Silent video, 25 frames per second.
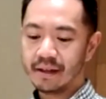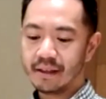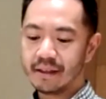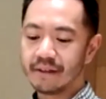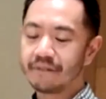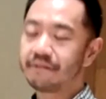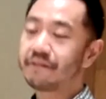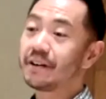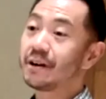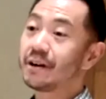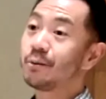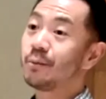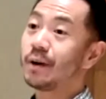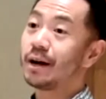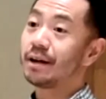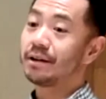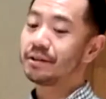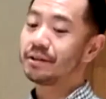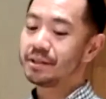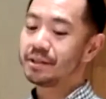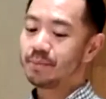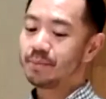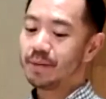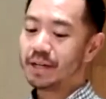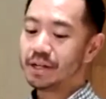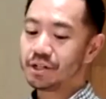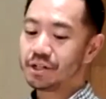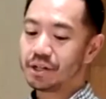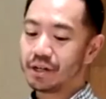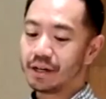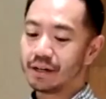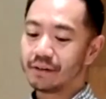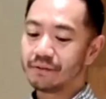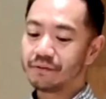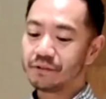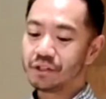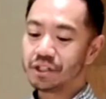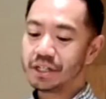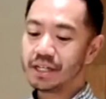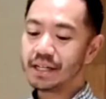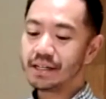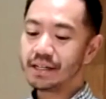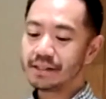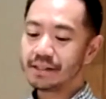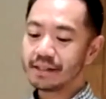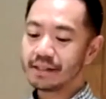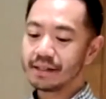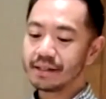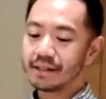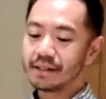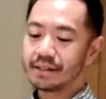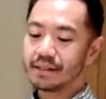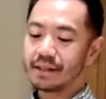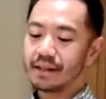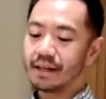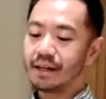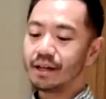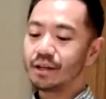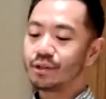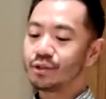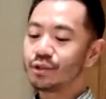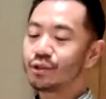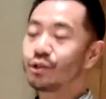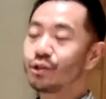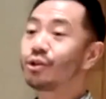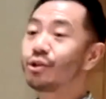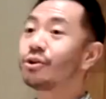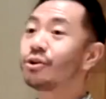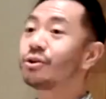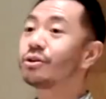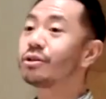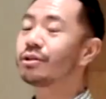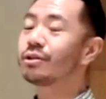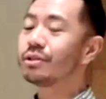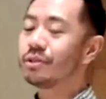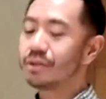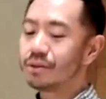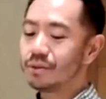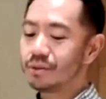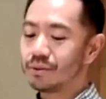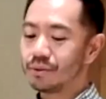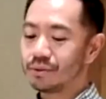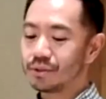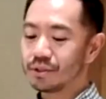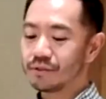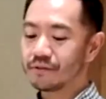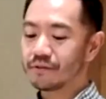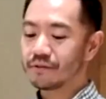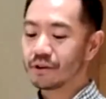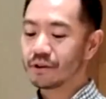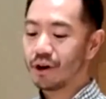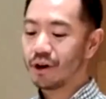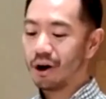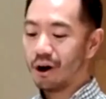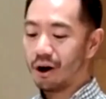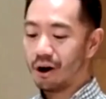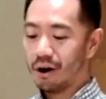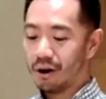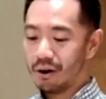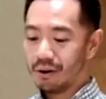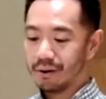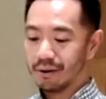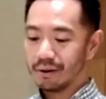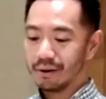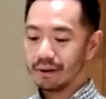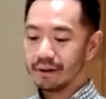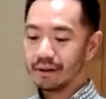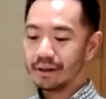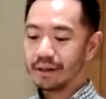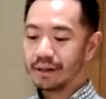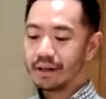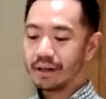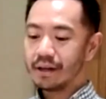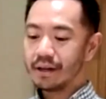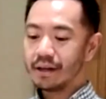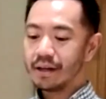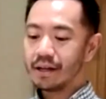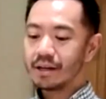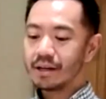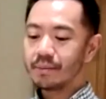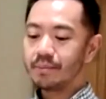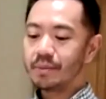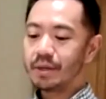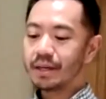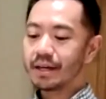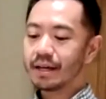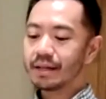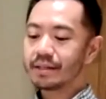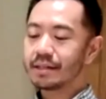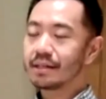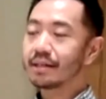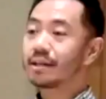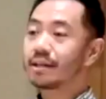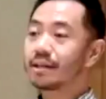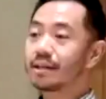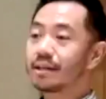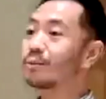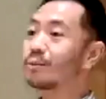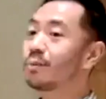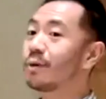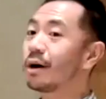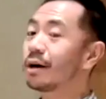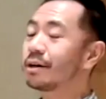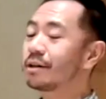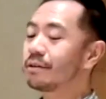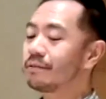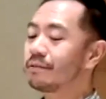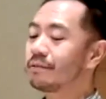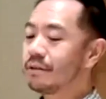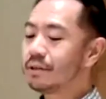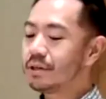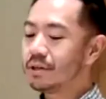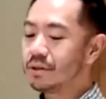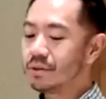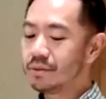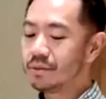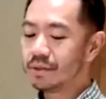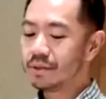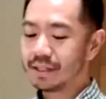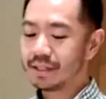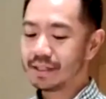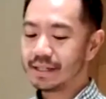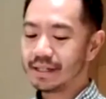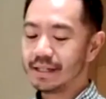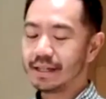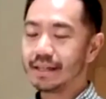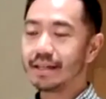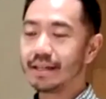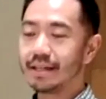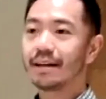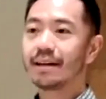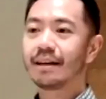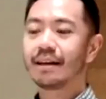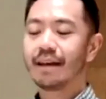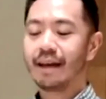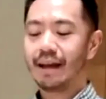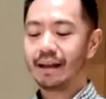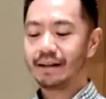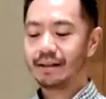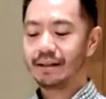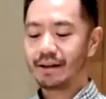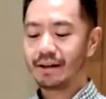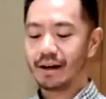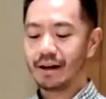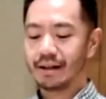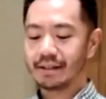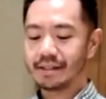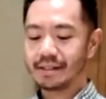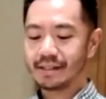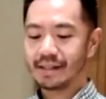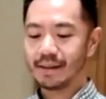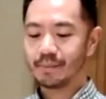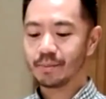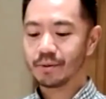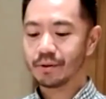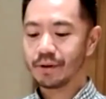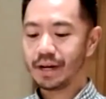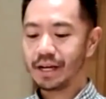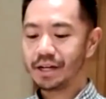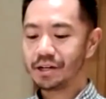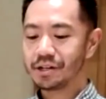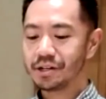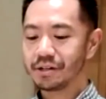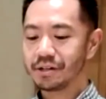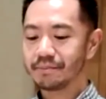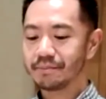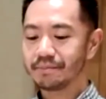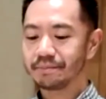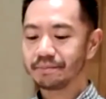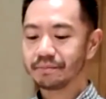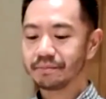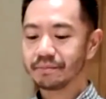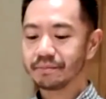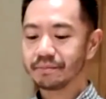The farewell speech of Jesus is good news for all because it is one of unity and not separation.